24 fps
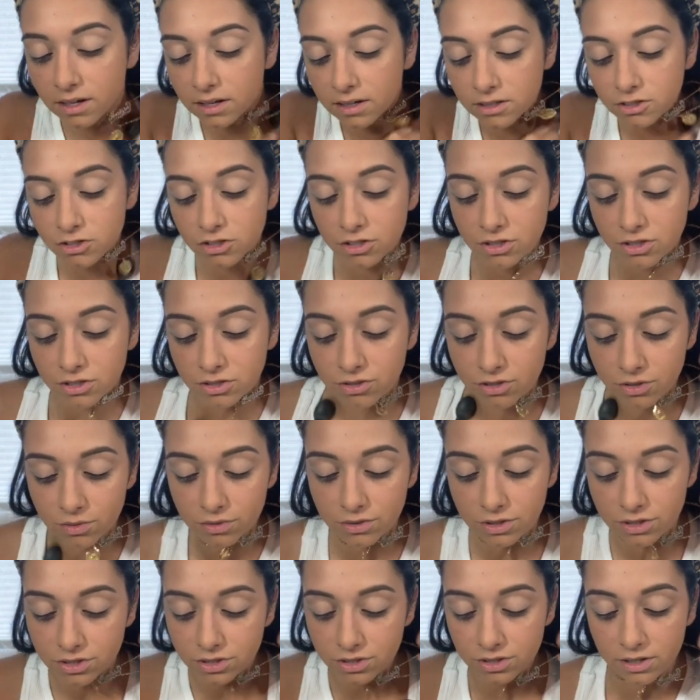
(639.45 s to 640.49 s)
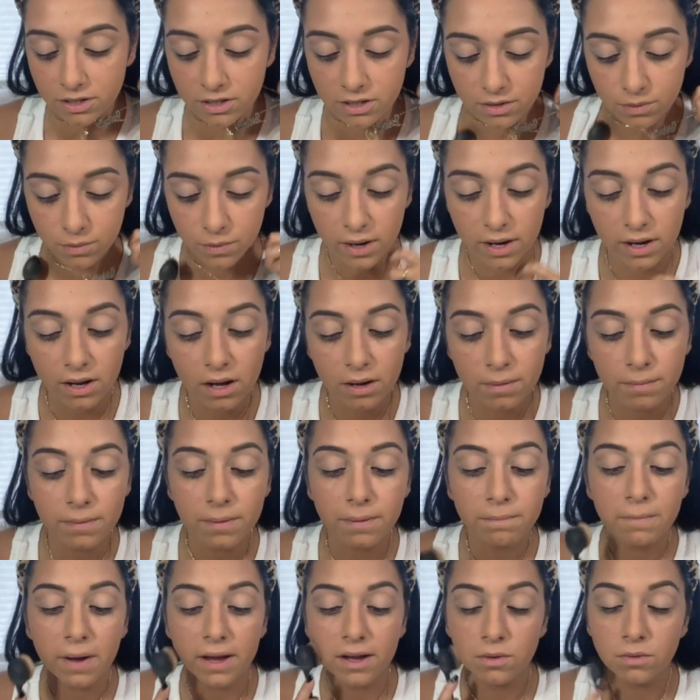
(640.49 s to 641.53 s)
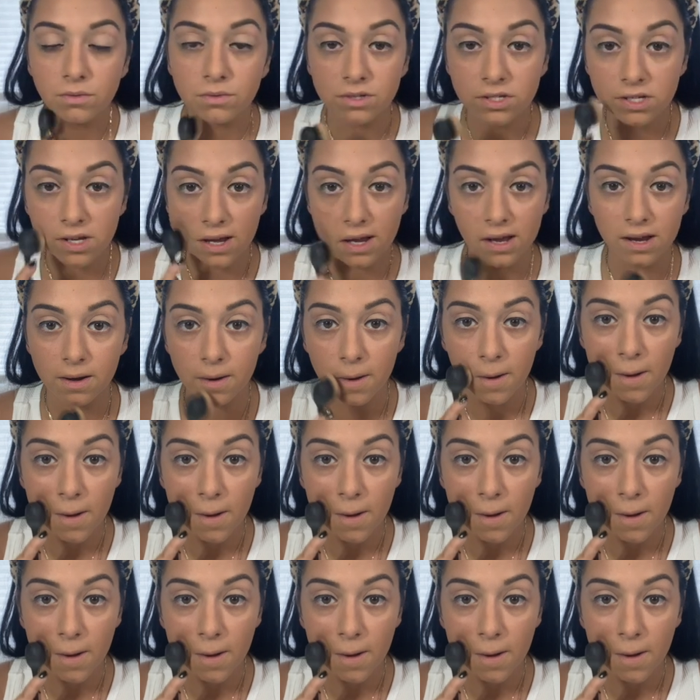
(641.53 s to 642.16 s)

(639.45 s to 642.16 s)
I just do it a certain way on my own skin.